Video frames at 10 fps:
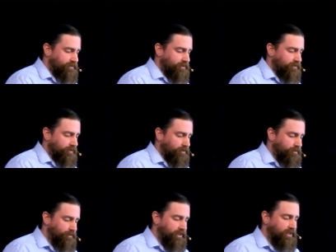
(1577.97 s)
to
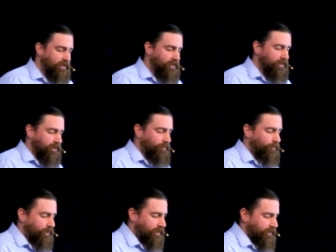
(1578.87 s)
know the healing
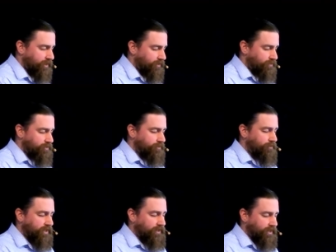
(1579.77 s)
work that you do
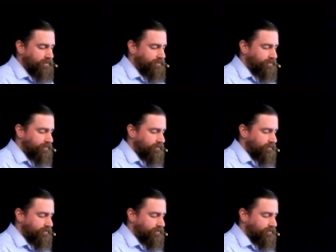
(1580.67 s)
in us.